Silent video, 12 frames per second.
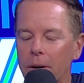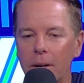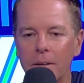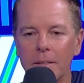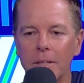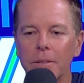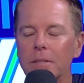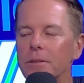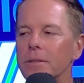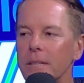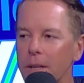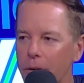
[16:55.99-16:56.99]
And he goes, "There is
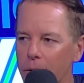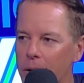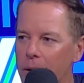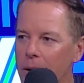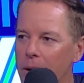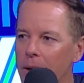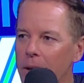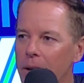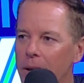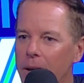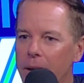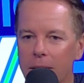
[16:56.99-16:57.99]
no secret."
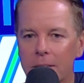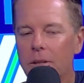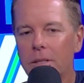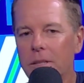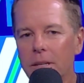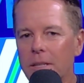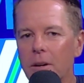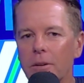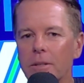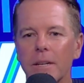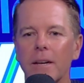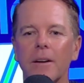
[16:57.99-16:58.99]
He
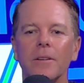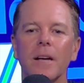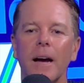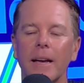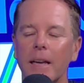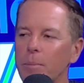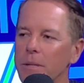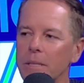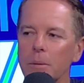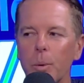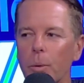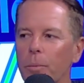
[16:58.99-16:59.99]
goes, "I keep it
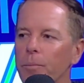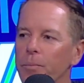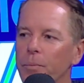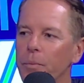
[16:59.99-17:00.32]
simple."